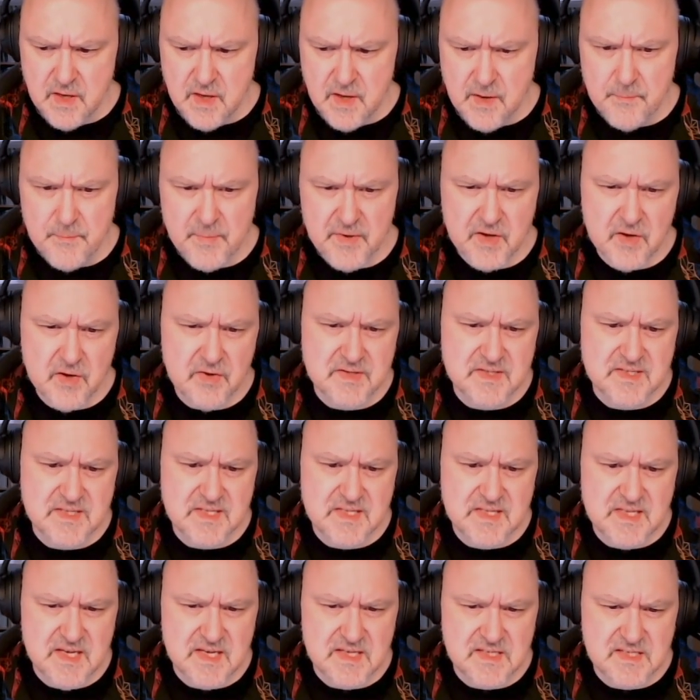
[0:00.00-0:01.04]
because
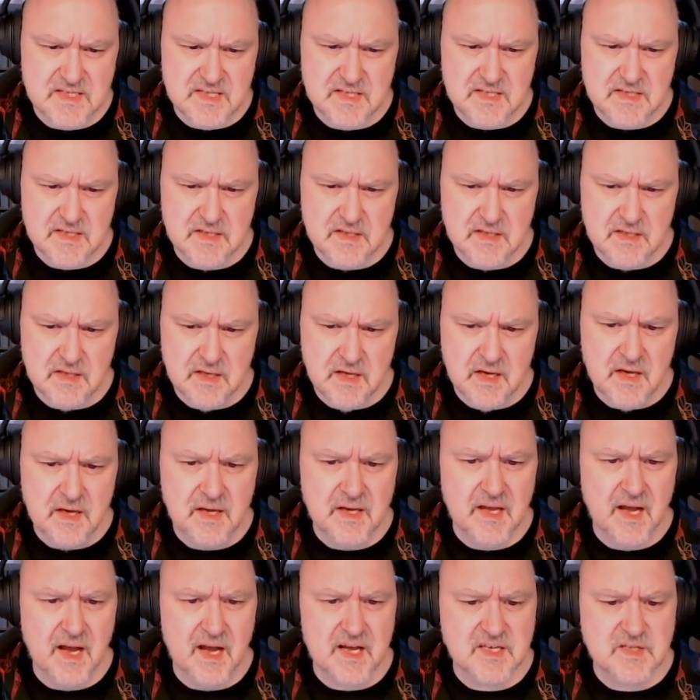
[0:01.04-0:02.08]
this
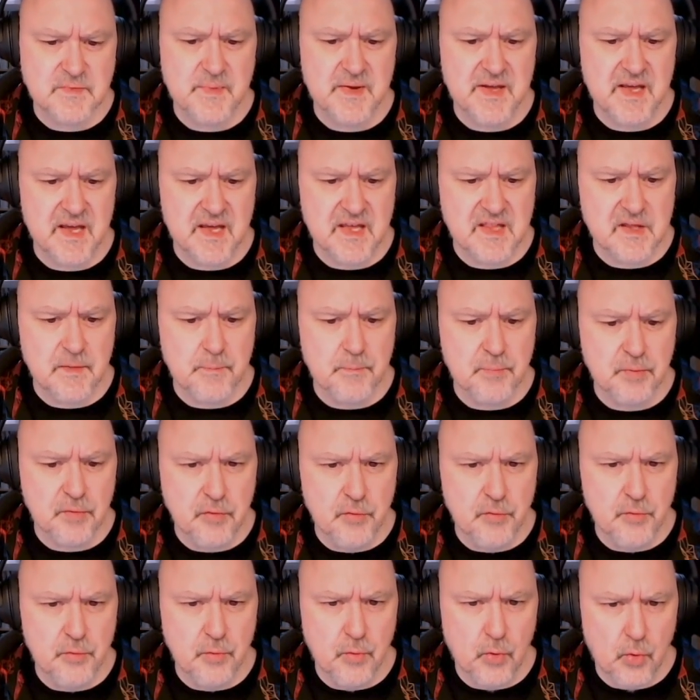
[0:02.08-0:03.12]
can't be either
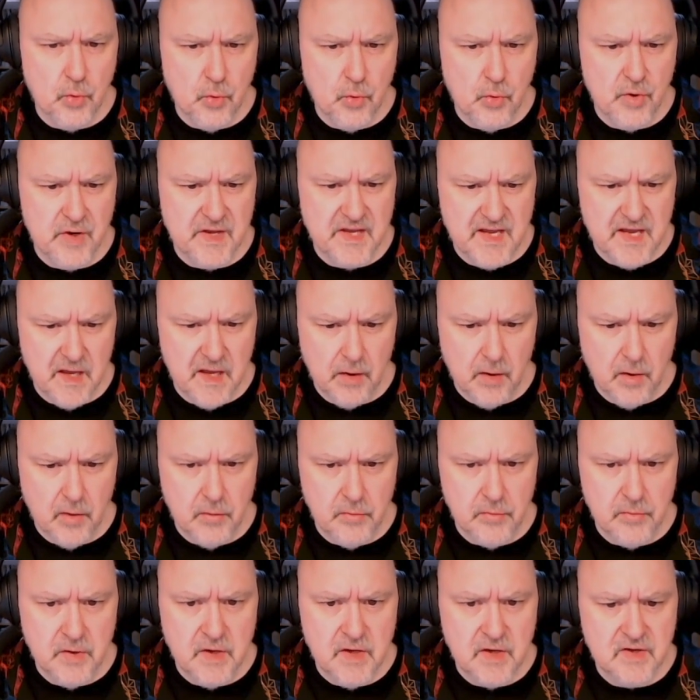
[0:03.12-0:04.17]
blue or yellow
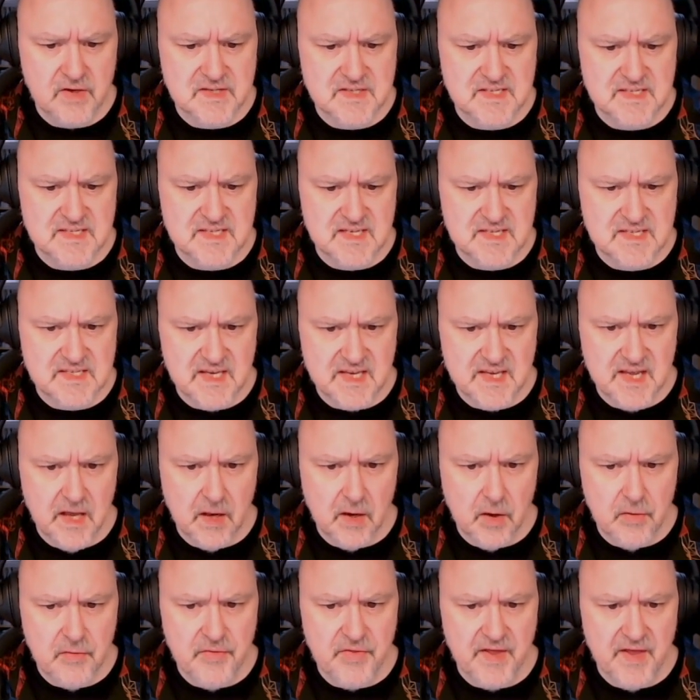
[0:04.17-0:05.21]
because it sees a
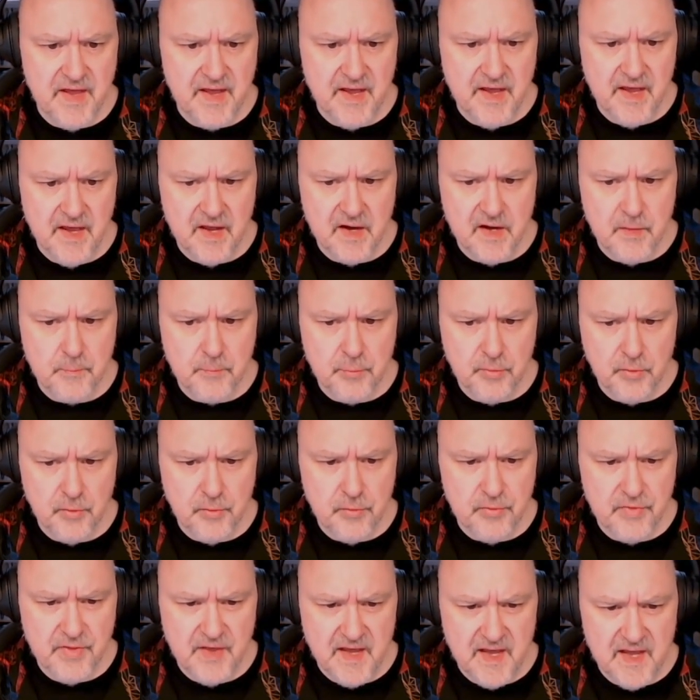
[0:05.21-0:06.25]
yellow there and a
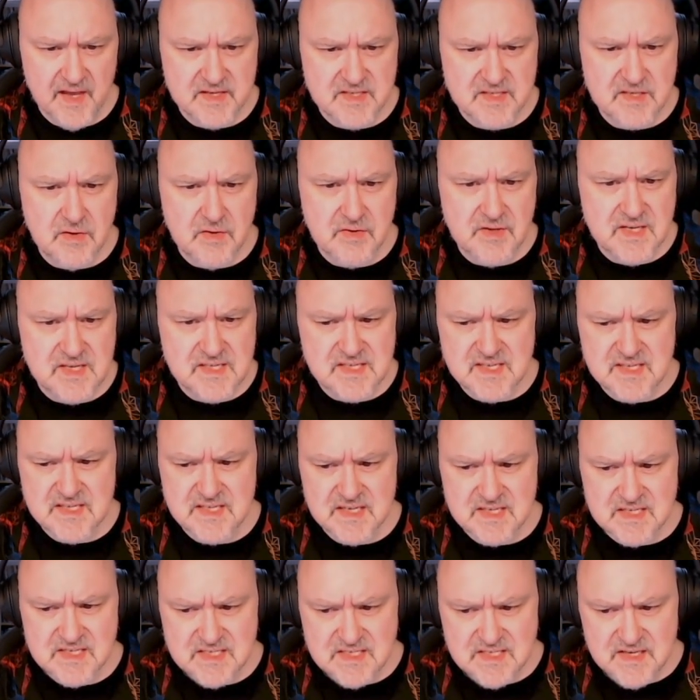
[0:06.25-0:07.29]
blue there. So this is a
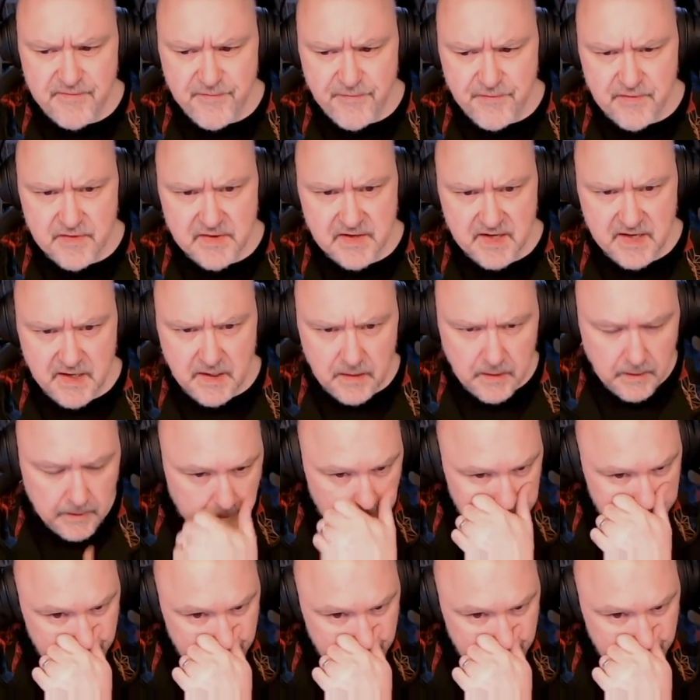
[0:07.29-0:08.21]
different color.